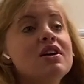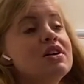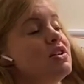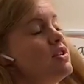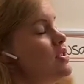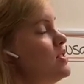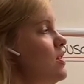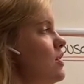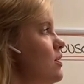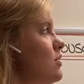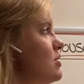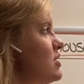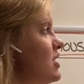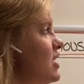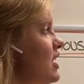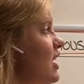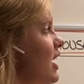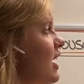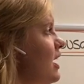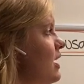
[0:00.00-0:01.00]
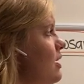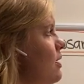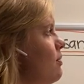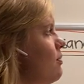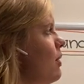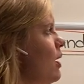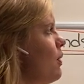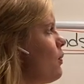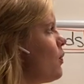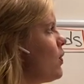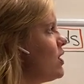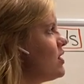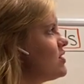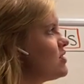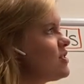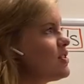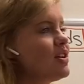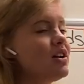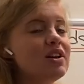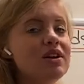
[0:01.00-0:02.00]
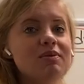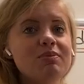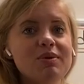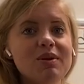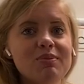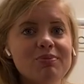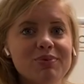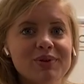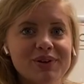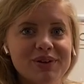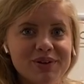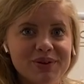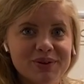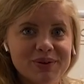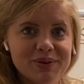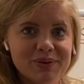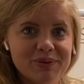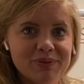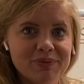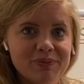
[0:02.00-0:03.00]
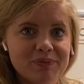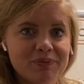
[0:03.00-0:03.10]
So today, my ones are going to be blue.